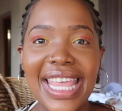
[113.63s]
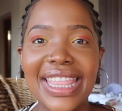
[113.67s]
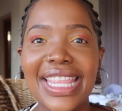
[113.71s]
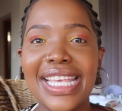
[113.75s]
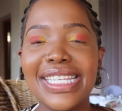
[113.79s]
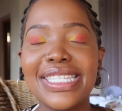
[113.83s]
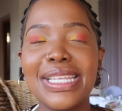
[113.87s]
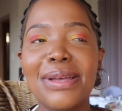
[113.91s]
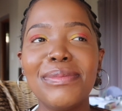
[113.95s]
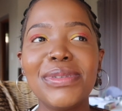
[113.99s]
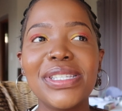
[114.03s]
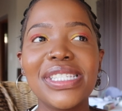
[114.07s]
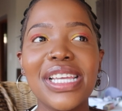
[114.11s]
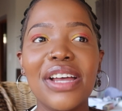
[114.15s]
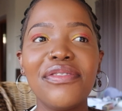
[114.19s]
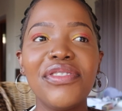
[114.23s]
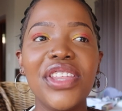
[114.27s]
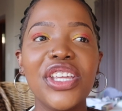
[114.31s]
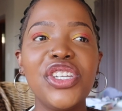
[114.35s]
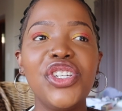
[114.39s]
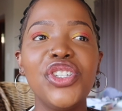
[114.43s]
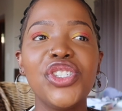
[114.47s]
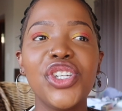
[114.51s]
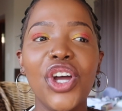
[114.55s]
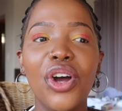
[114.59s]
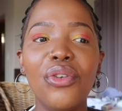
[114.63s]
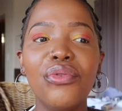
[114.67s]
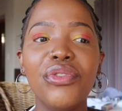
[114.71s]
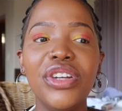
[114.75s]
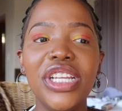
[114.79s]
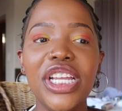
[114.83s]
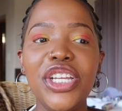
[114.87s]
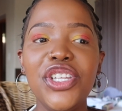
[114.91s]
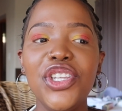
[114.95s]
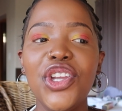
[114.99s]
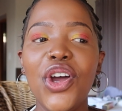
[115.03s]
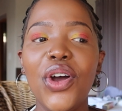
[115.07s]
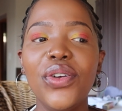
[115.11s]
There's some stuff that you don't
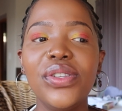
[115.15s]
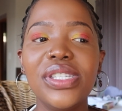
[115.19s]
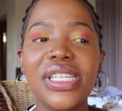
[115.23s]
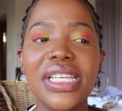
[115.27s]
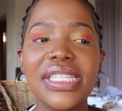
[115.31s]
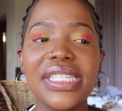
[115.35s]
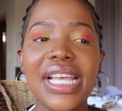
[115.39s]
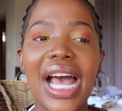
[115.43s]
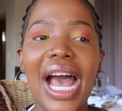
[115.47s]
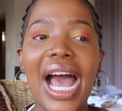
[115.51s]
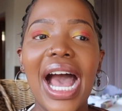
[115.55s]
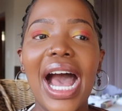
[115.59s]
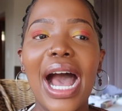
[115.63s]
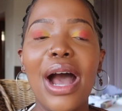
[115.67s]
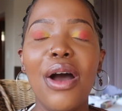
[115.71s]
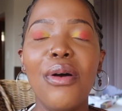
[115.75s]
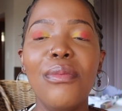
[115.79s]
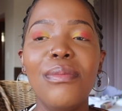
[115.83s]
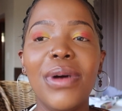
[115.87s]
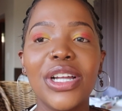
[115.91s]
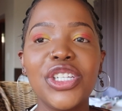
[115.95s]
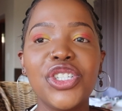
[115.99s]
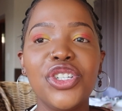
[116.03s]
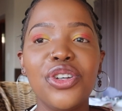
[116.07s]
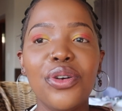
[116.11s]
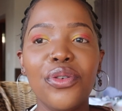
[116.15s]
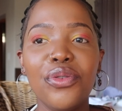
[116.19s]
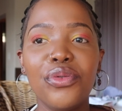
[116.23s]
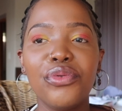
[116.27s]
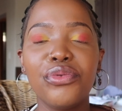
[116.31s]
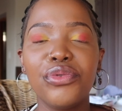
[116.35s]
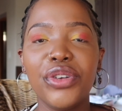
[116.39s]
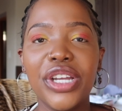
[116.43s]
really notice how much your